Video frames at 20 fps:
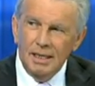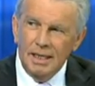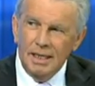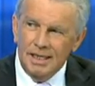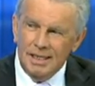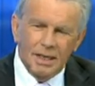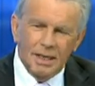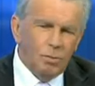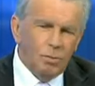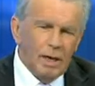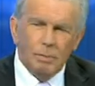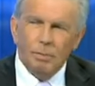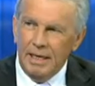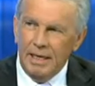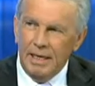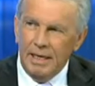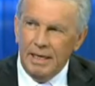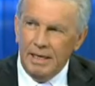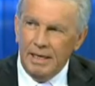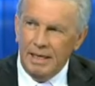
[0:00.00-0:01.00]
they still weren't
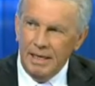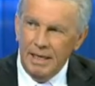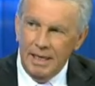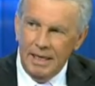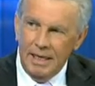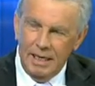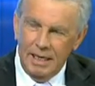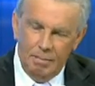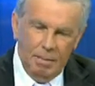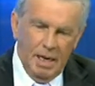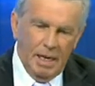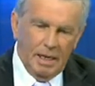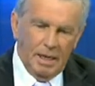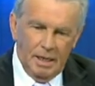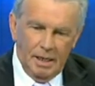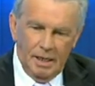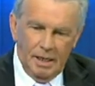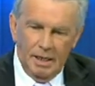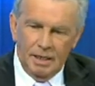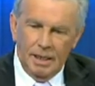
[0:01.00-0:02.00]
playing in a
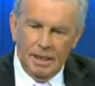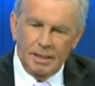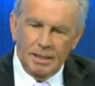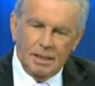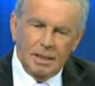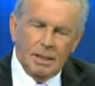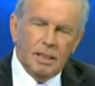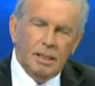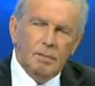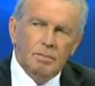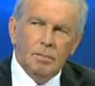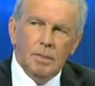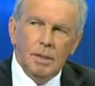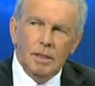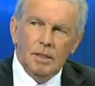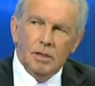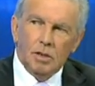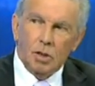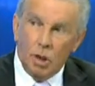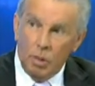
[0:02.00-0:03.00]
manner that a team
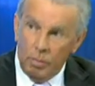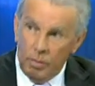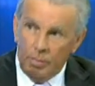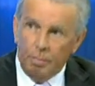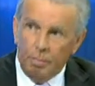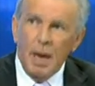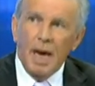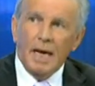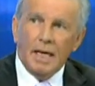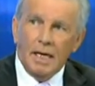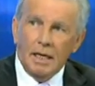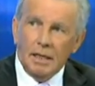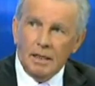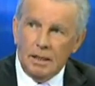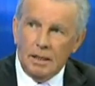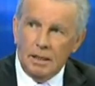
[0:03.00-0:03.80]
is coming back at a